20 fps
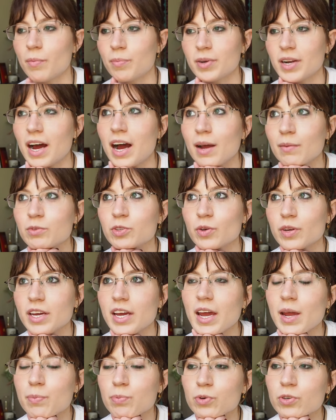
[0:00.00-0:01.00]
But I'm doing it
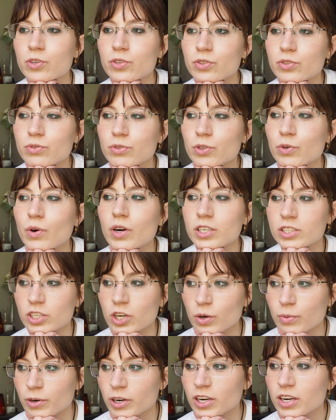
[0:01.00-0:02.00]
April through
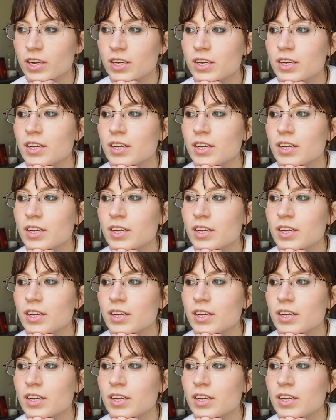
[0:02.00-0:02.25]
October.